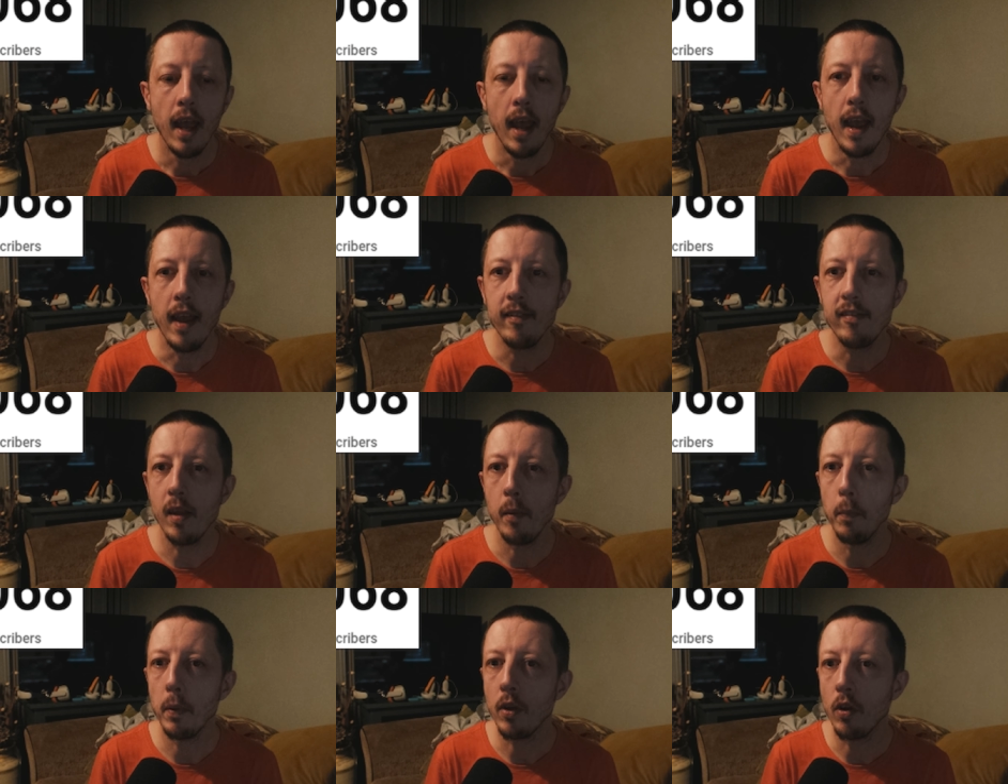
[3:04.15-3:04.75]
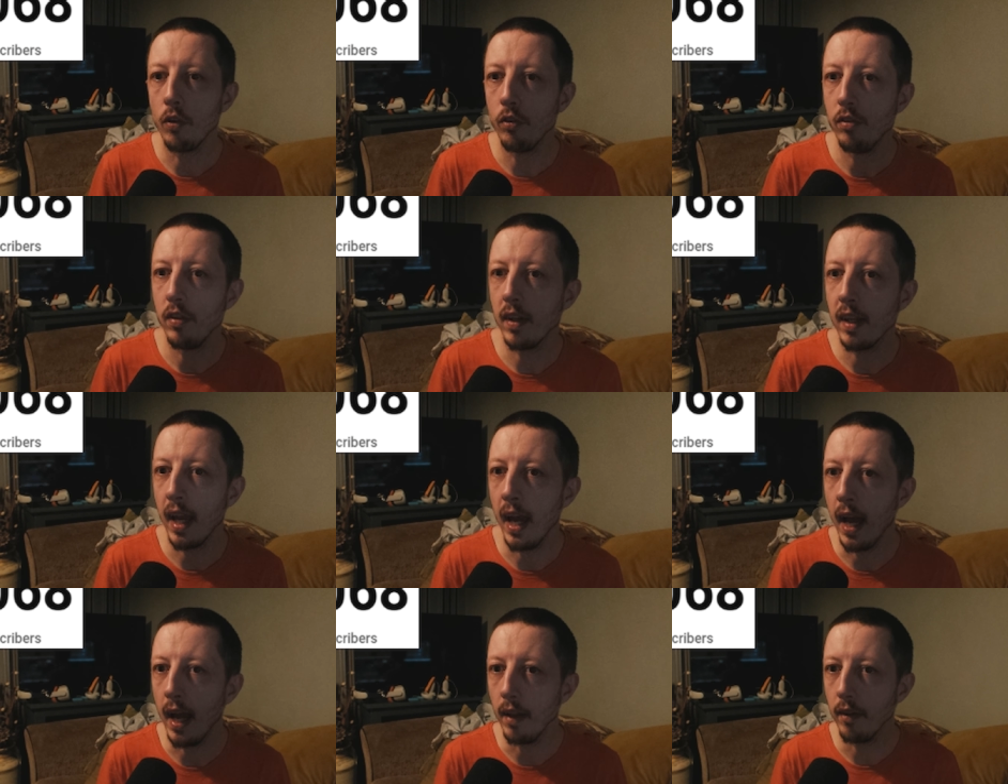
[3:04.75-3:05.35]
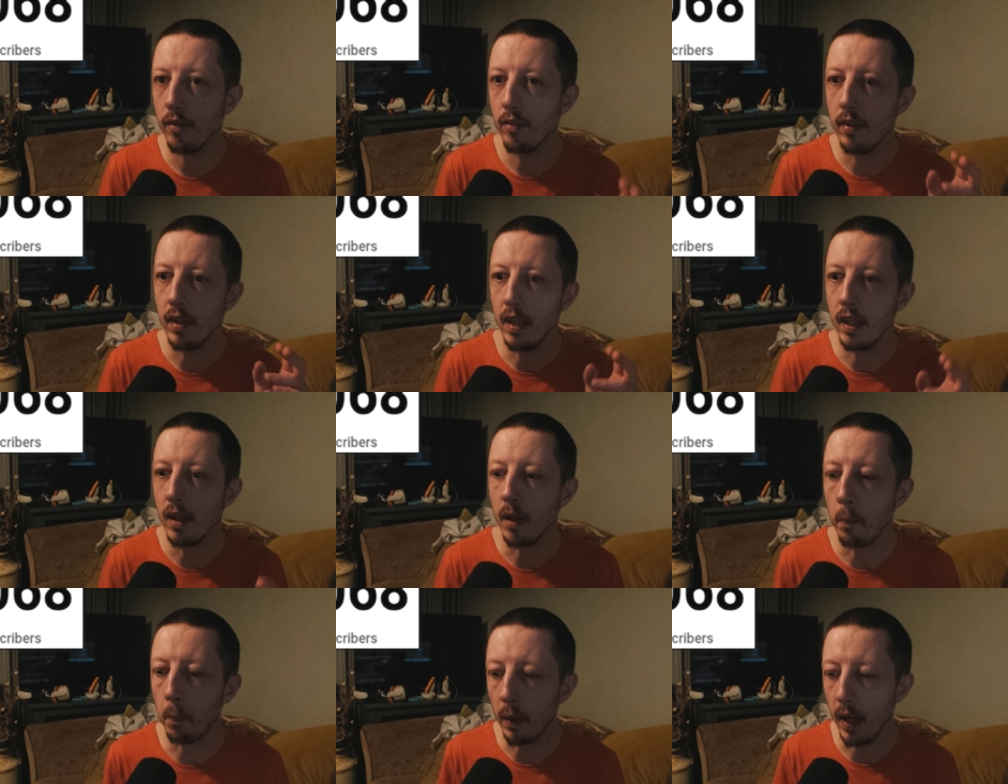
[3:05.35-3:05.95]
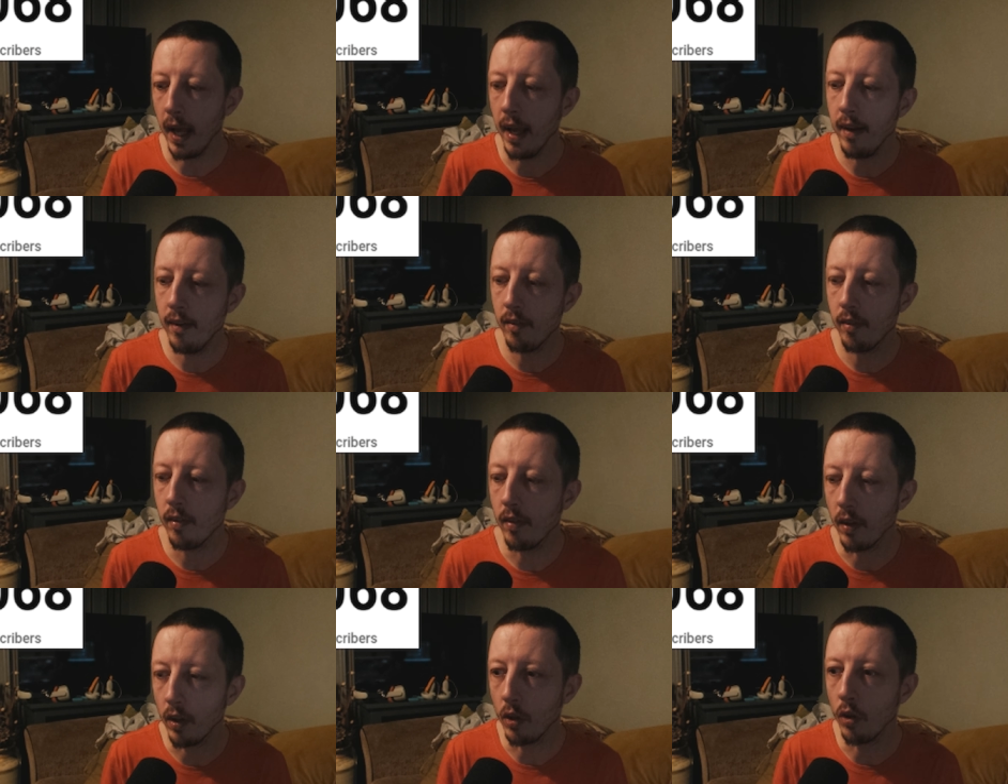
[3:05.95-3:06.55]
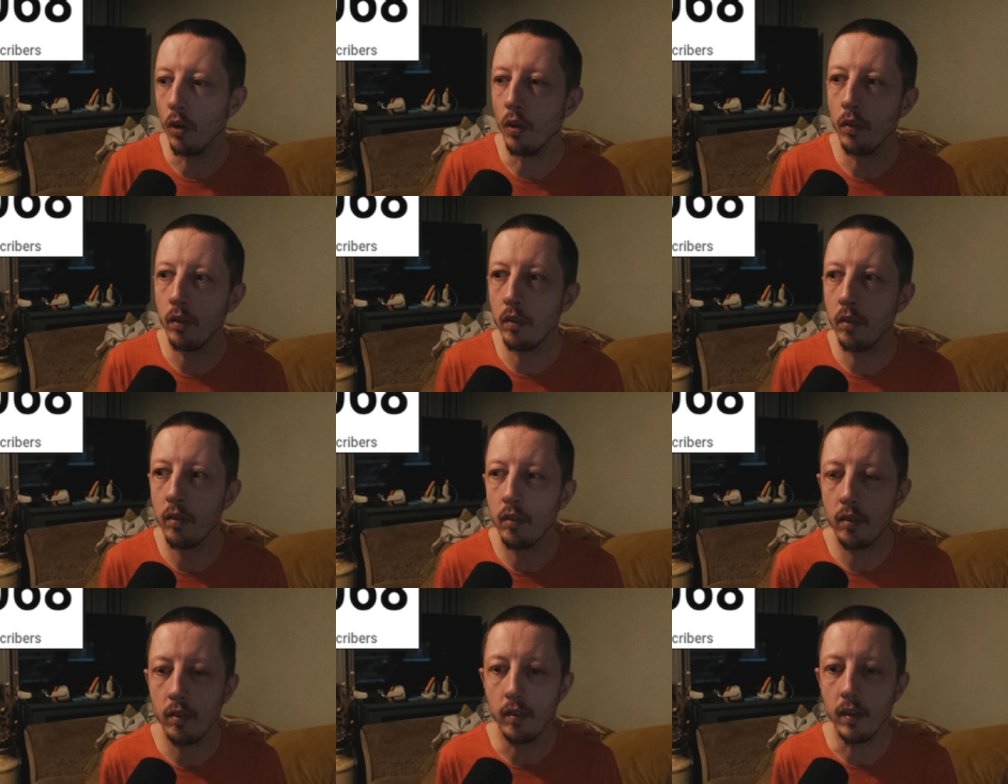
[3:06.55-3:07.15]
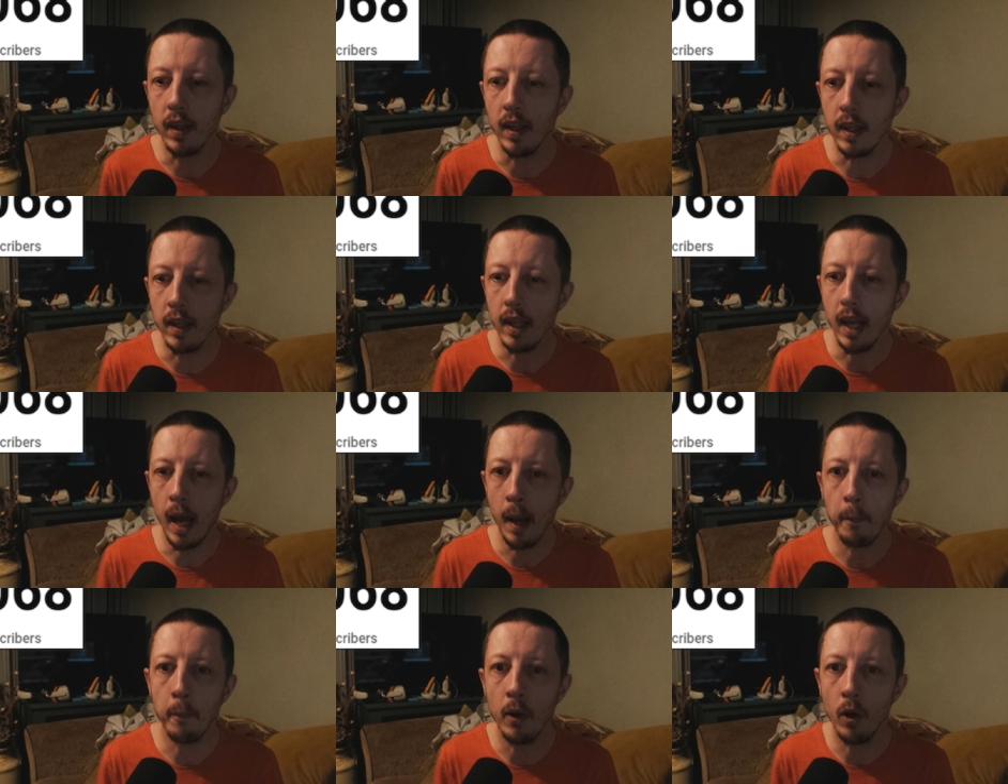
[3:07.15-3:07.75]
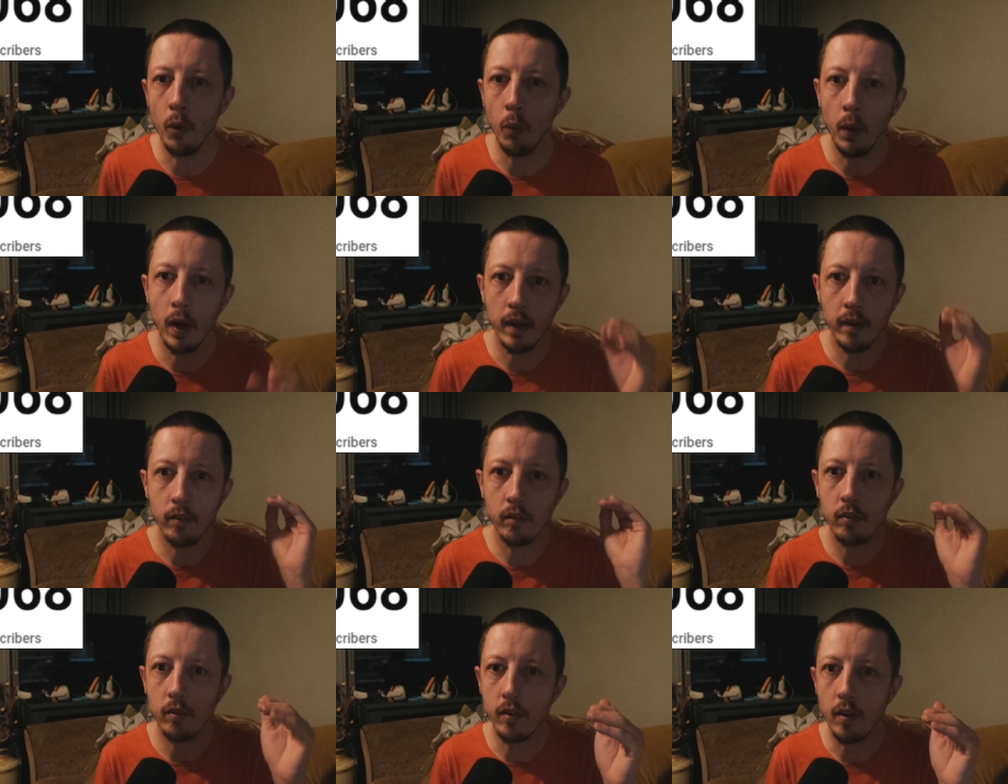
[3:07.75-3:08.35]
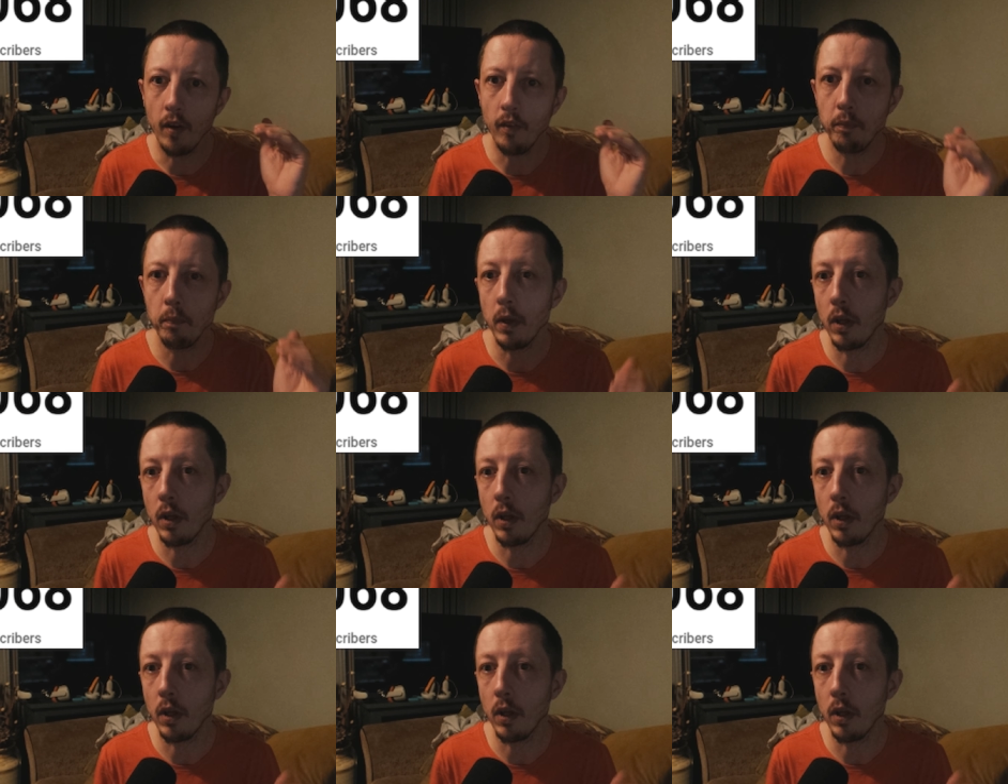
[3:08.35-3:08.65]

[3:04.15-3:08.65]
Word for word: Is it because you can't see the plates, the guns, the ammo and stuff?